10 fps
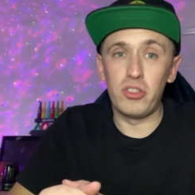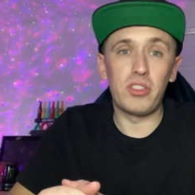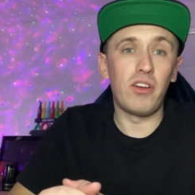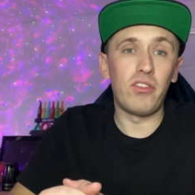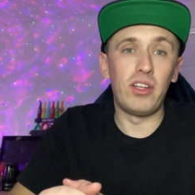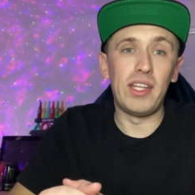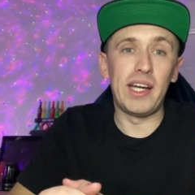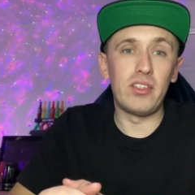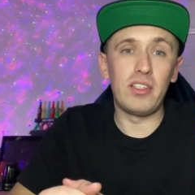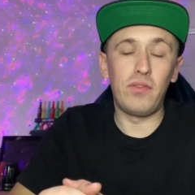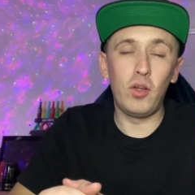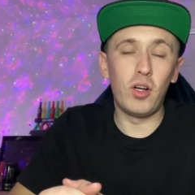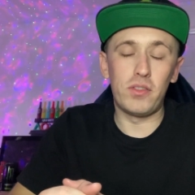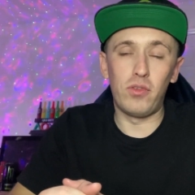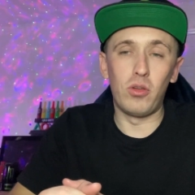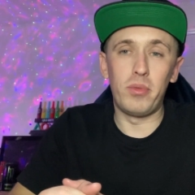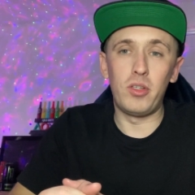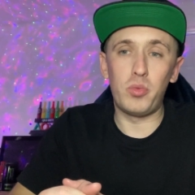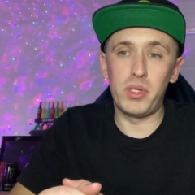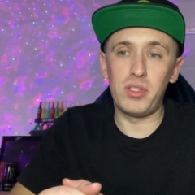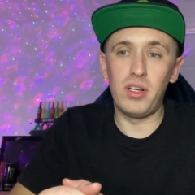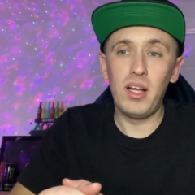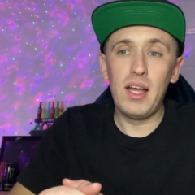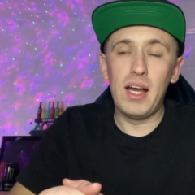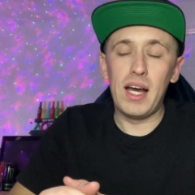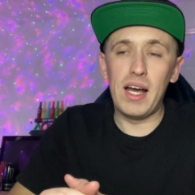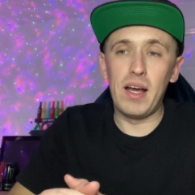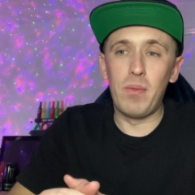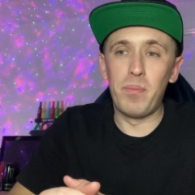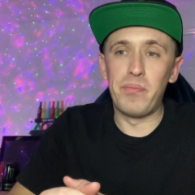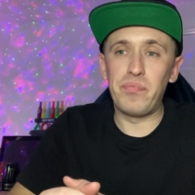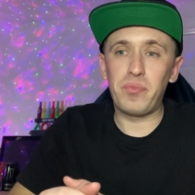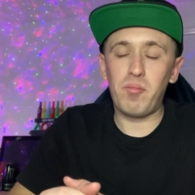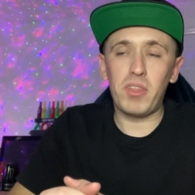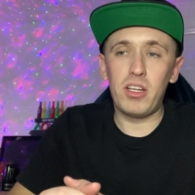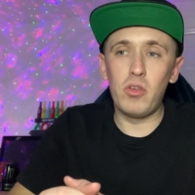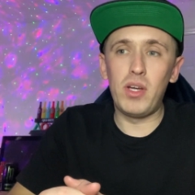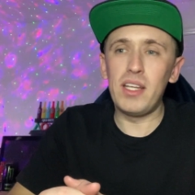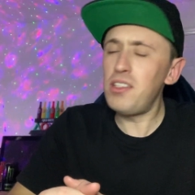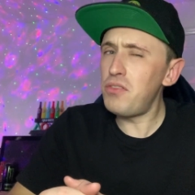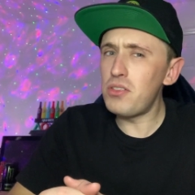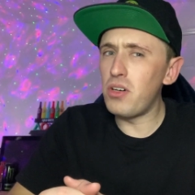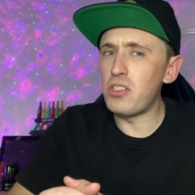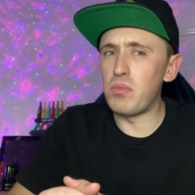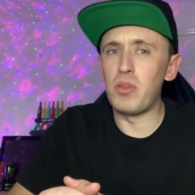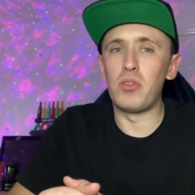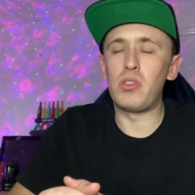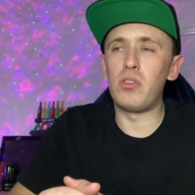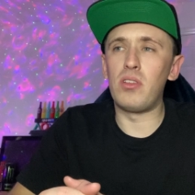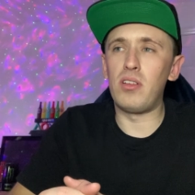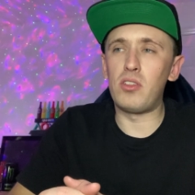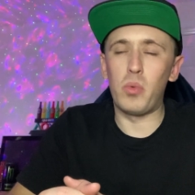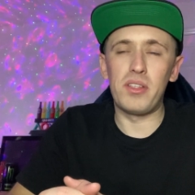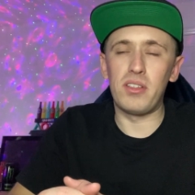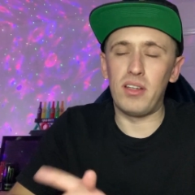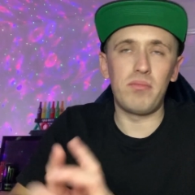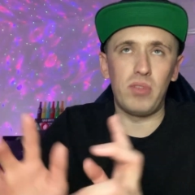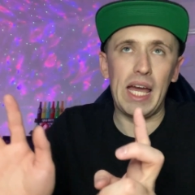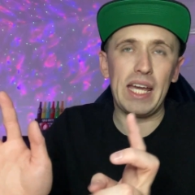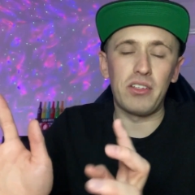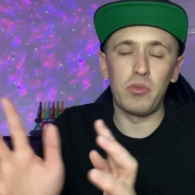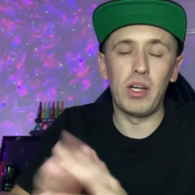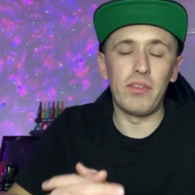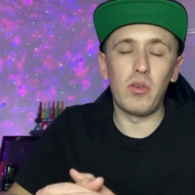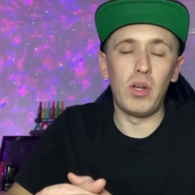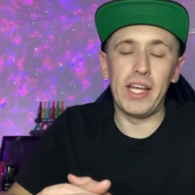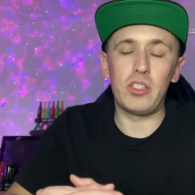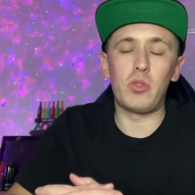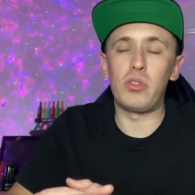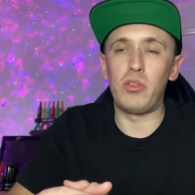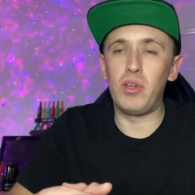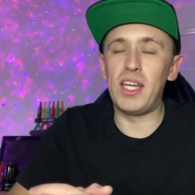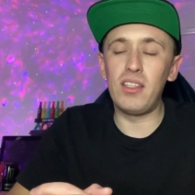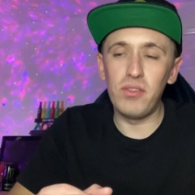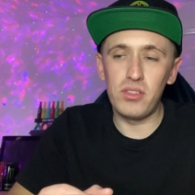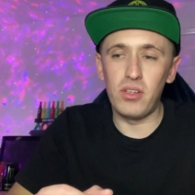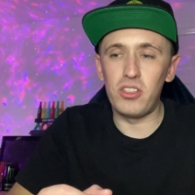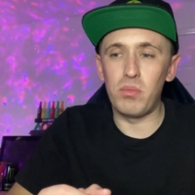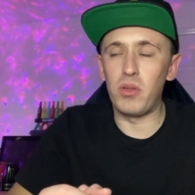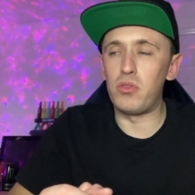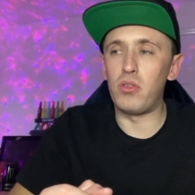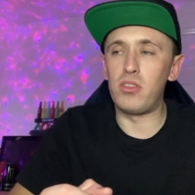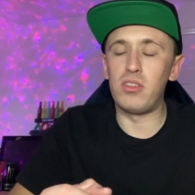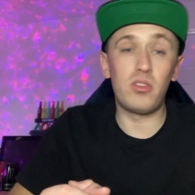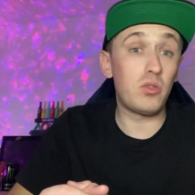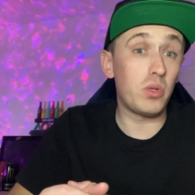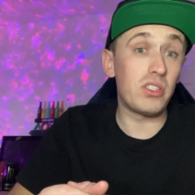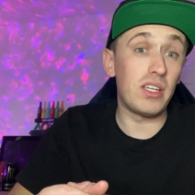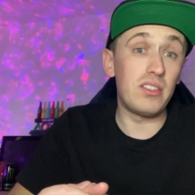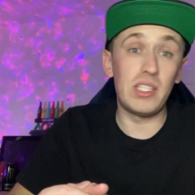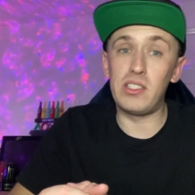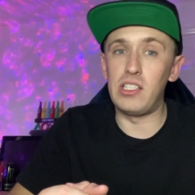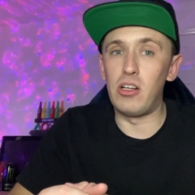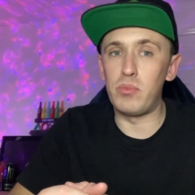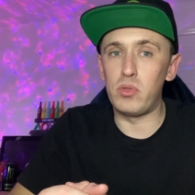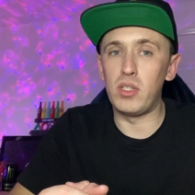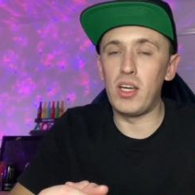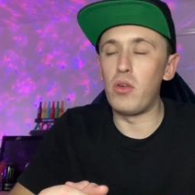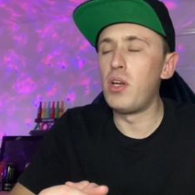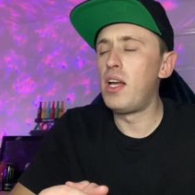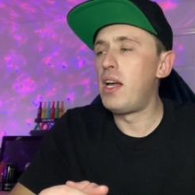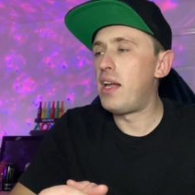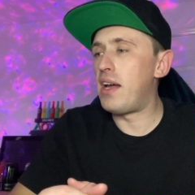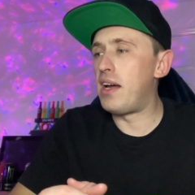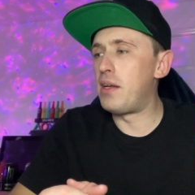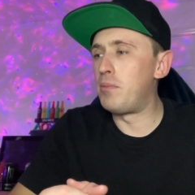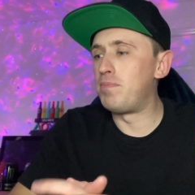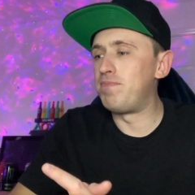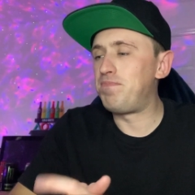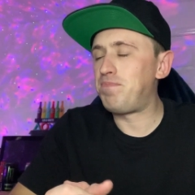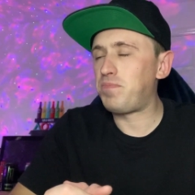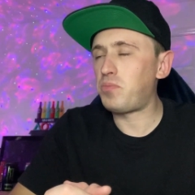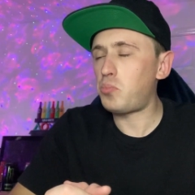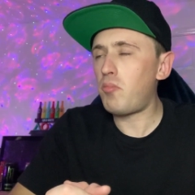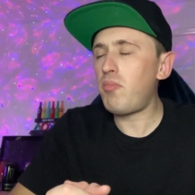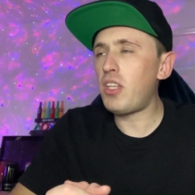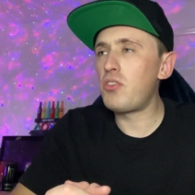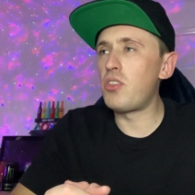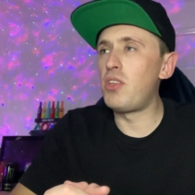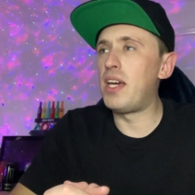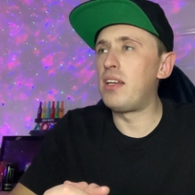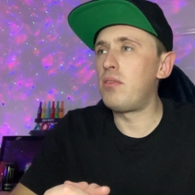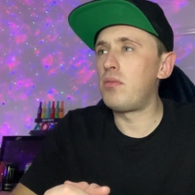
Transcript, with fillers: and stuff like that. If you guys follow me on Twitter, um, you'll get a different side to me on Twitter, X, or whatever, call it X Twitter. You'll get a different side to me on Twitter. Twitter is Zesty Lime Studio. Um, so, yeah.